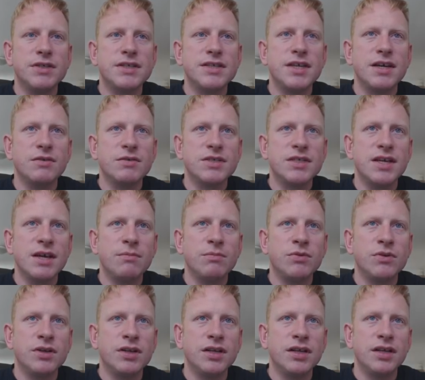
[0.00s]
sell
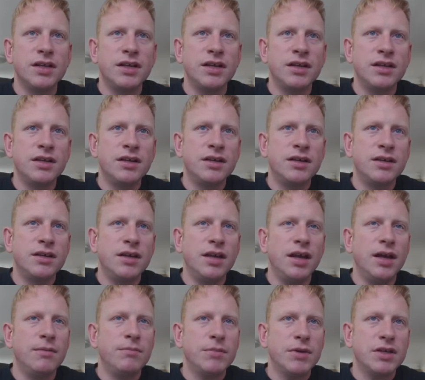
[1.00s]
separately,
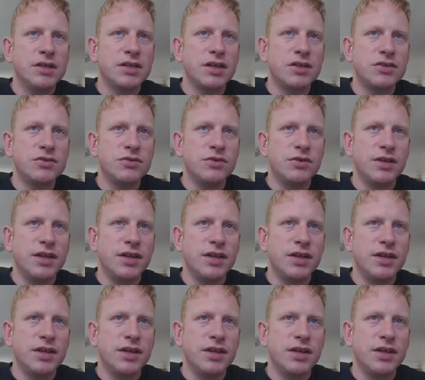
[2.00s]
because I saw